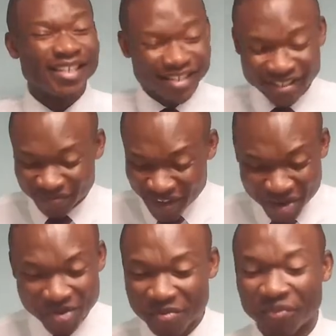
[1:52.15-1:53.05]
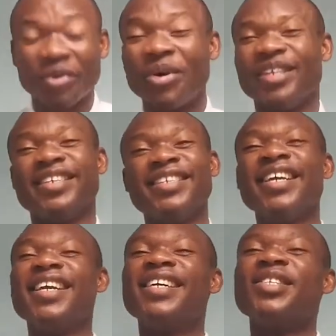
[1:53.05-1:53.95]
It is very important
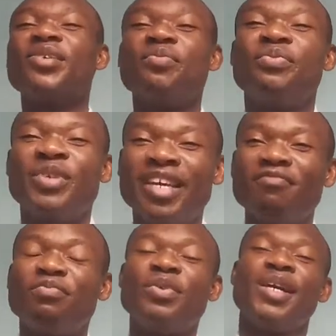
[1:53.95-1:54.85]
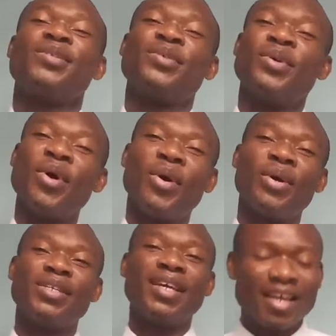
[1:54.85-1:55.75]
to give praise to
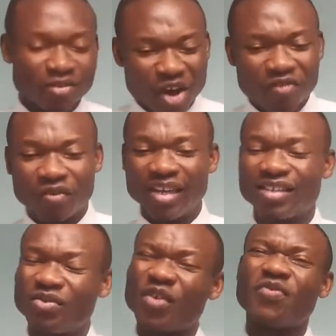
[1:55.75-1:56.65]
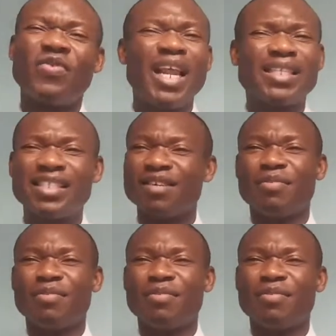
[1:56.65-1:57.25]
God, reverence, reflecting